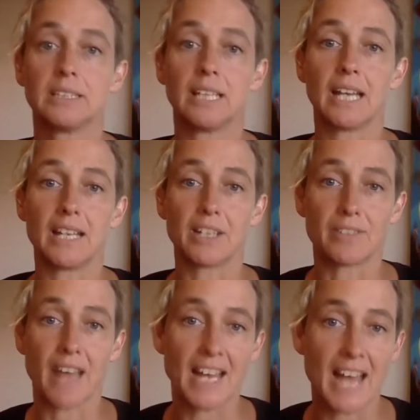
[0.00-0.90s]
And
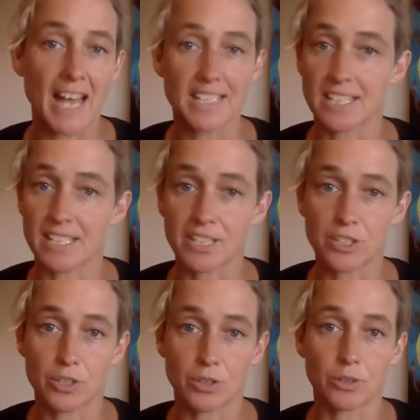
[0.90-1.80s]
I've had
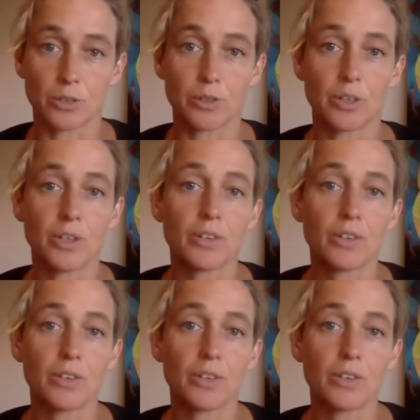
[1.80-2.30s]
access to